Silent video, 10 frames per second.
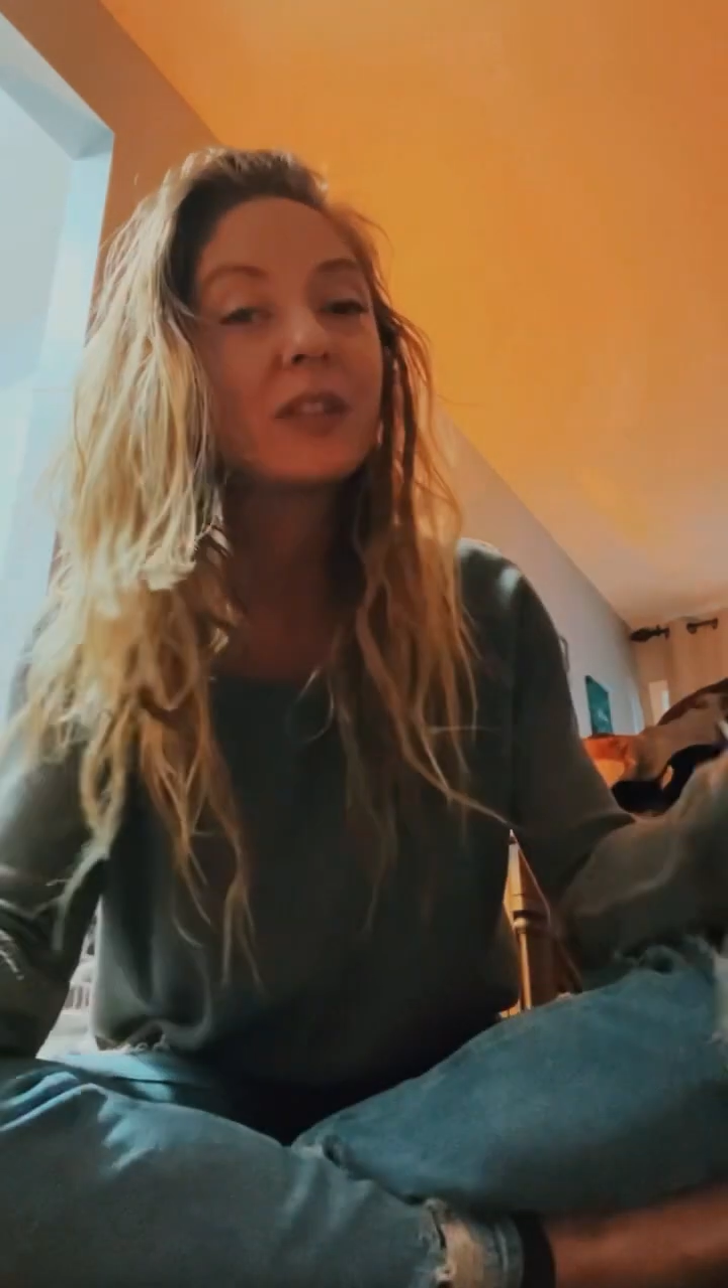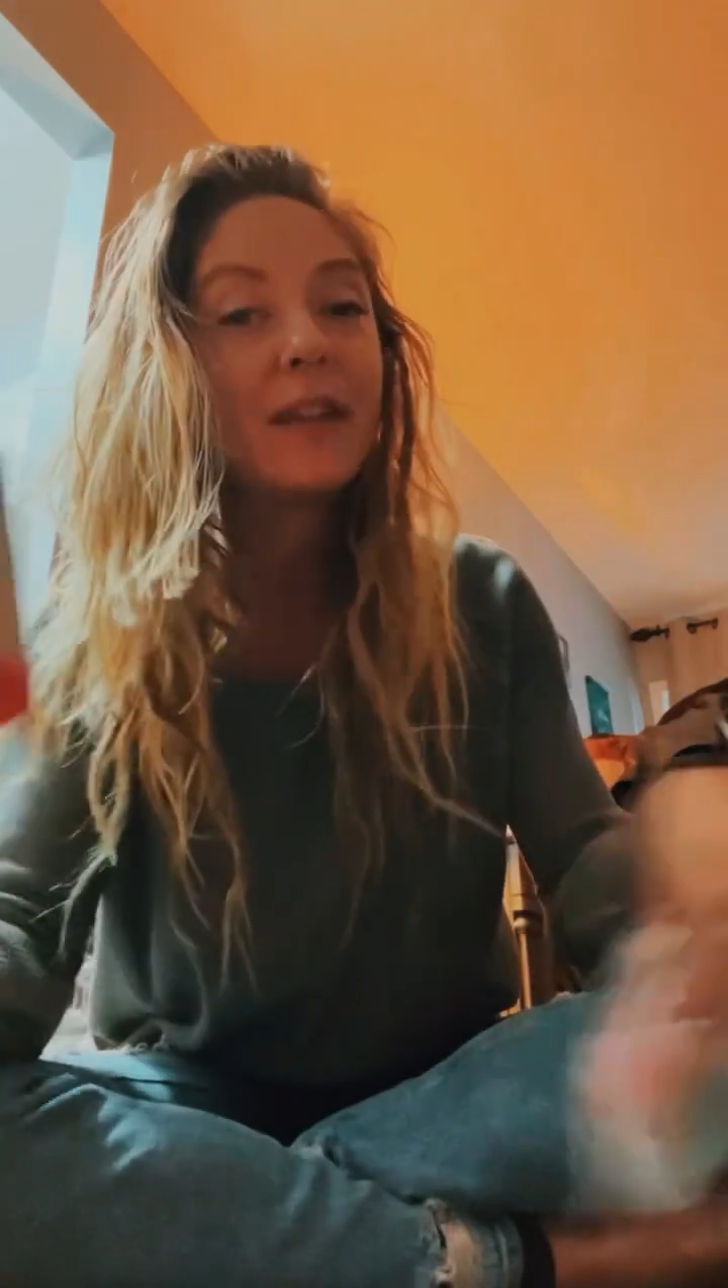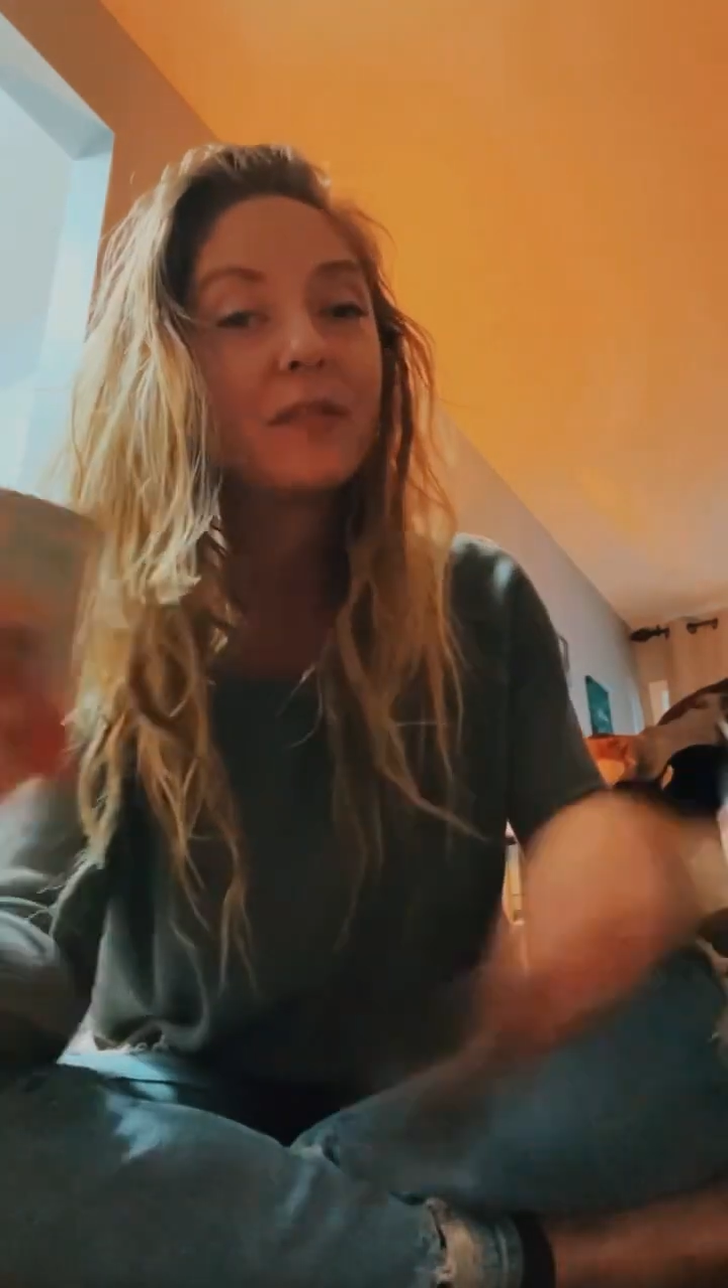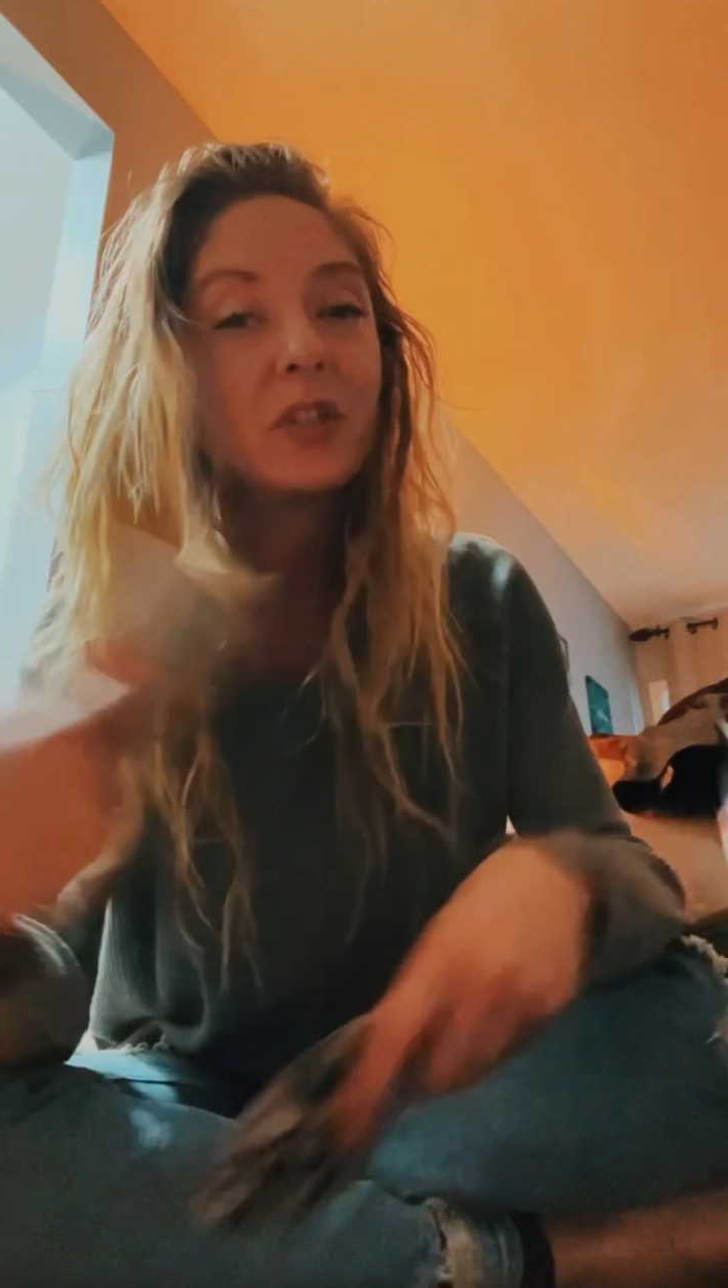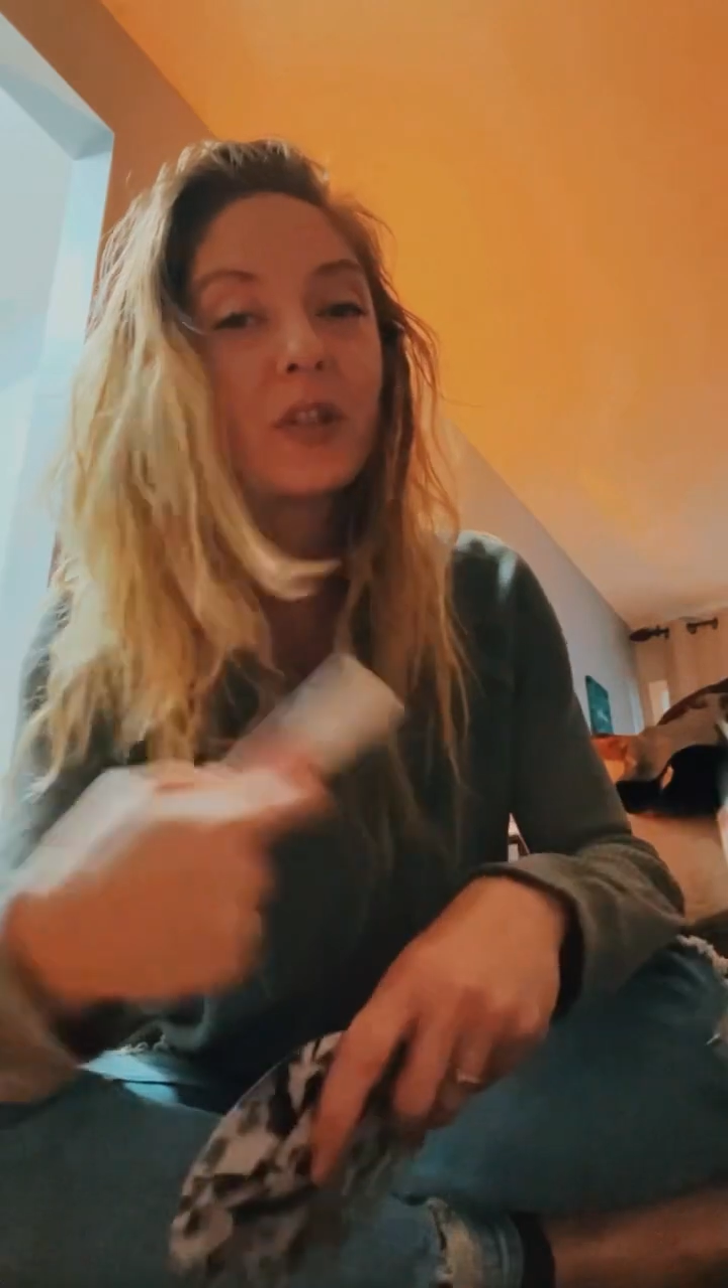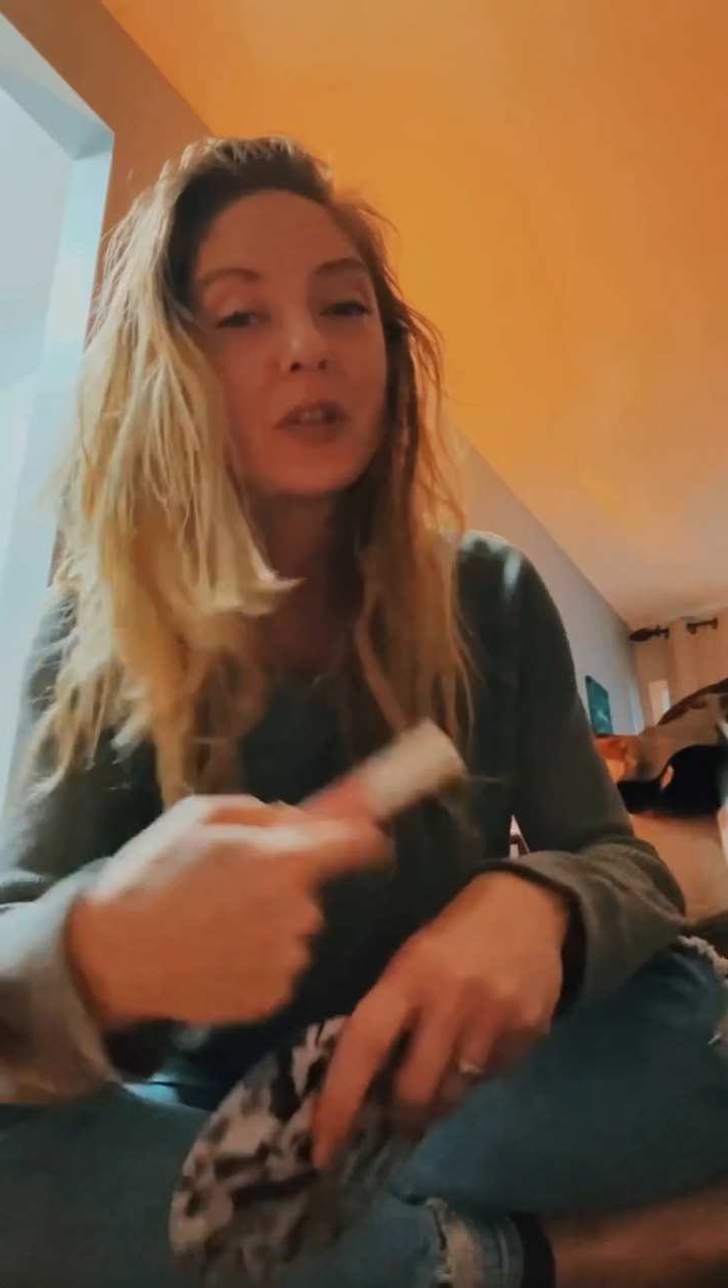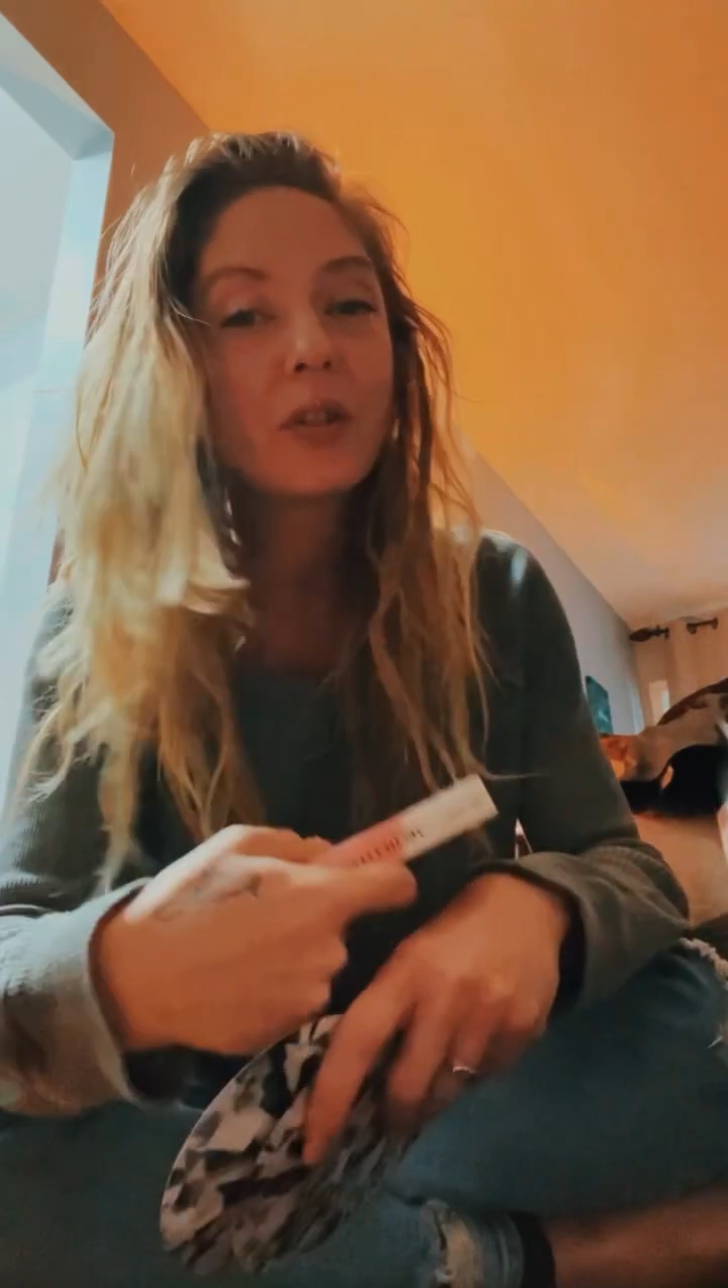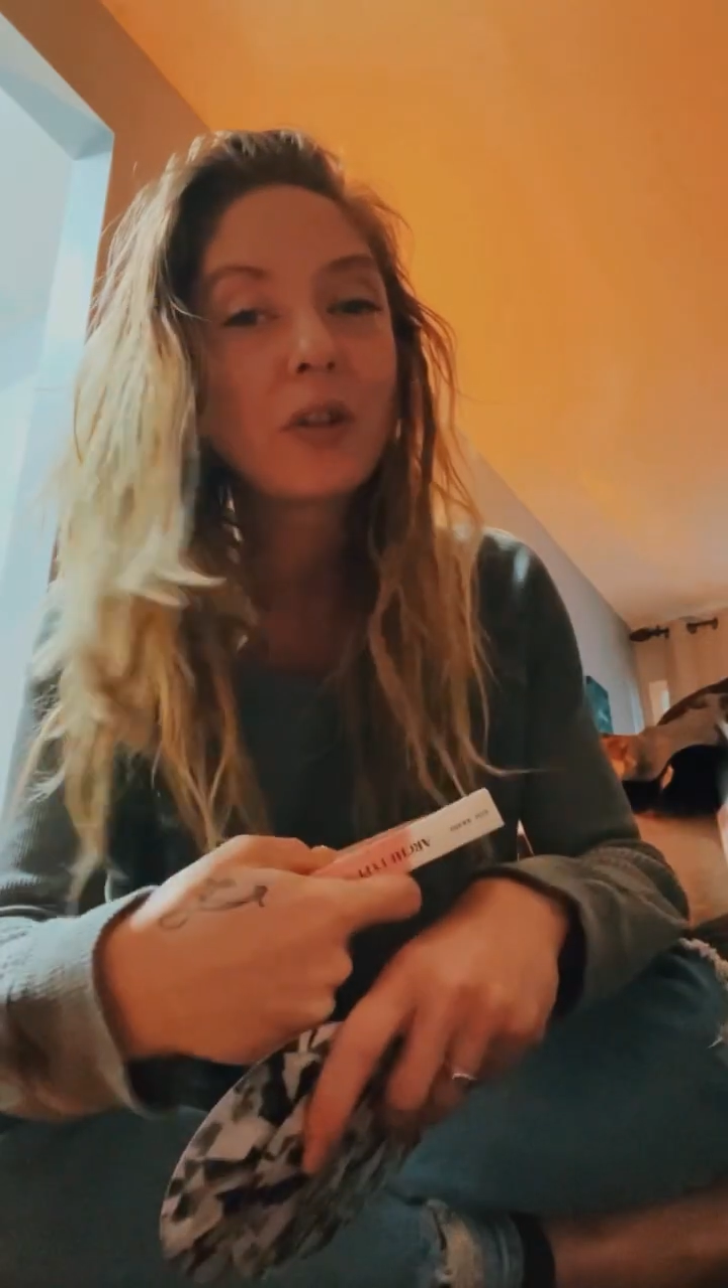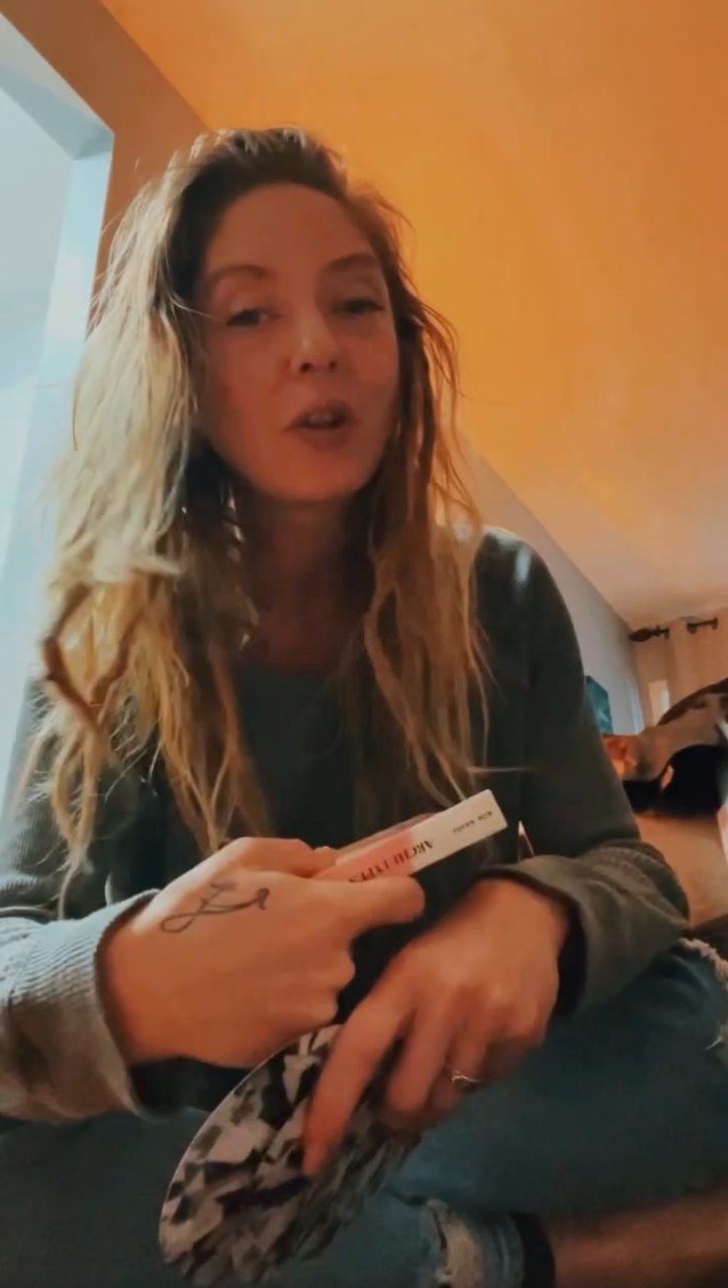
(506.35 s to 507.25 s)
level,